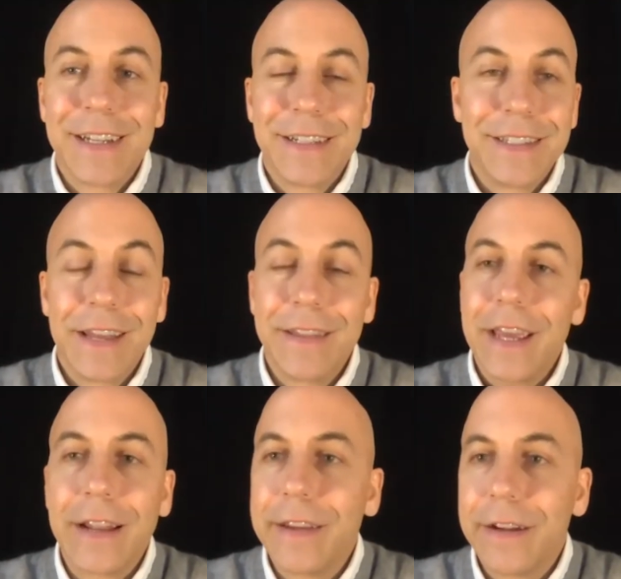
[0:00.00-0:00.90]
and the
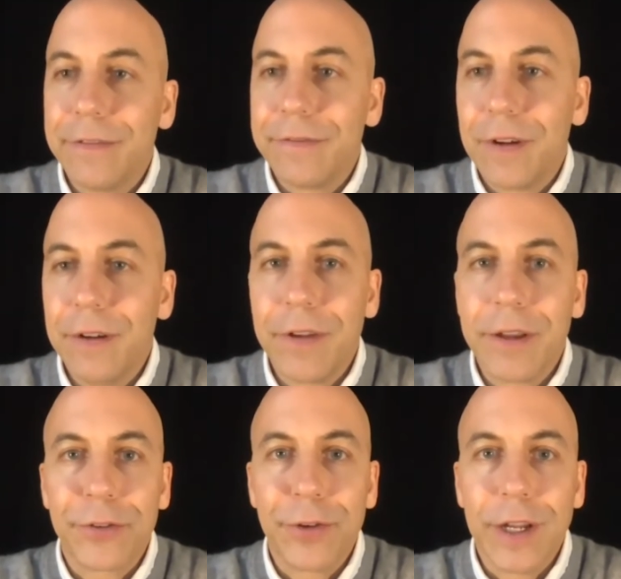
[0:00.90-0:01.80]
idea of
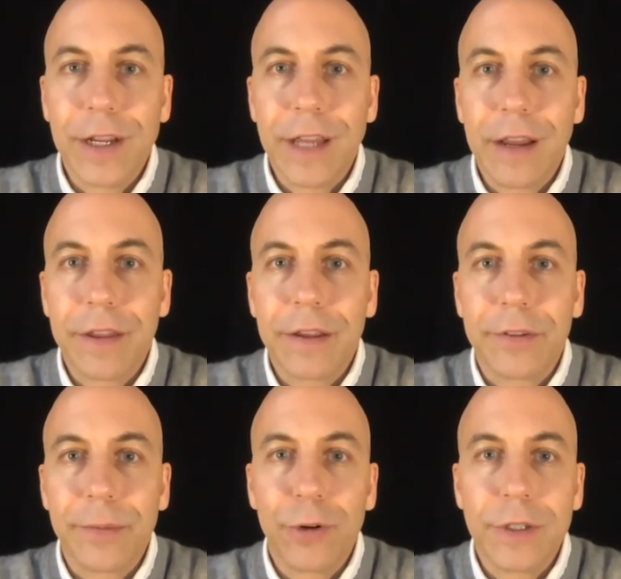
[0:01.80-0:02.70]
history, I think it's
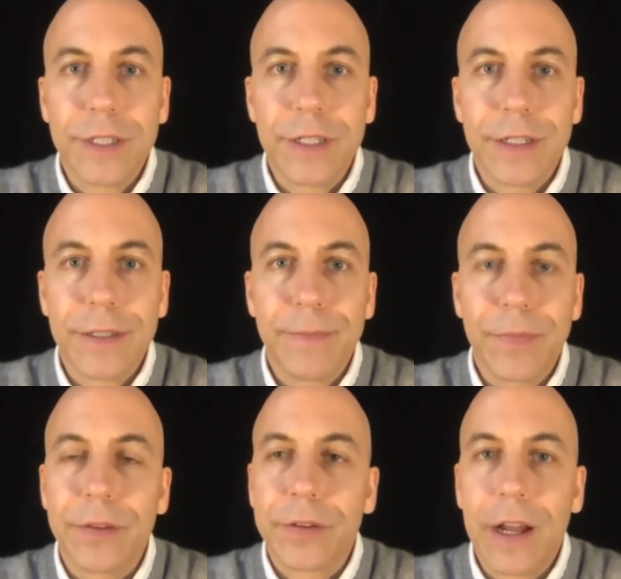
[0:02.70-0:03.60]
important to
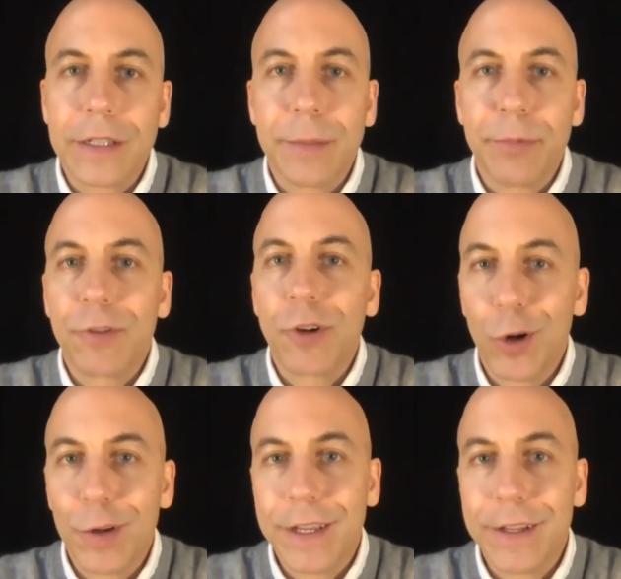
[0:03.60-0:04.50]
this concept of
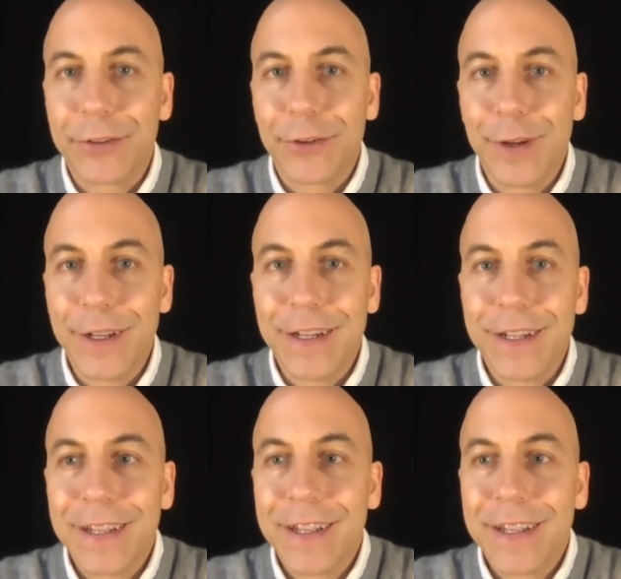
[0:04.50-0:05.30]
current history